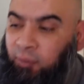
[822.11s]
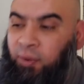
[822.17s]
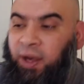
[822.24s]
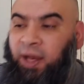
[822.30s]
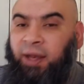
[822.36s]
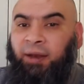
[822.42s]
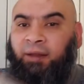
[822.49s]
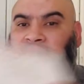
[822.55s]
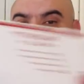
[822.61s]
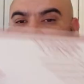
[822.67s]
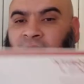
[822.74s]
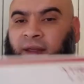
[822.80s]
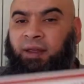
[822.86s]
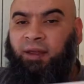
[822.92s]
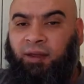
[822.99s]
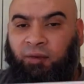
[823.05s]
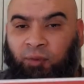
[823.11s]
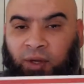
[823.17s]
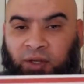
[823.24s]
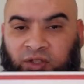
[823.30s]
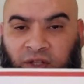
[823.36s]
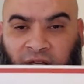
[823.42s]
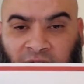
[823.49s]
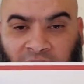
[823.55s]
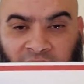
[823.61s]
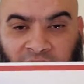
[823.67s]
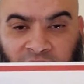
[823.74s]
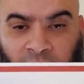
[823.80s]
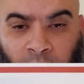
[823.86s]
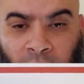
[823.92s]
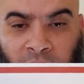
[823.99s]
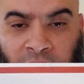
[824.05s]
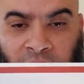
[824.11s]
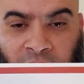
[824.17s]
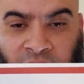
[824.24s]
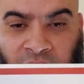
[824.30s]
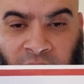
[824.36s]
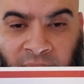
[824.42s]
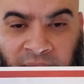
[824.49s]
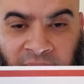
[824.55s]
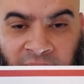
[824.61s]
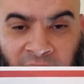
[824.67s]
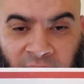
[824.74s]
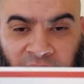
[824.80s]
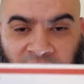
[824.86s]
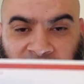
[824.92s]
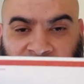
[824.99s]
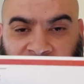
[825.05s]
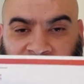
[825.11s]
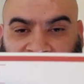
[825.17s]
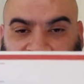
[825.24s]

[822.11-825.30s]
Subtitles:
rate, which is what you see right now. This is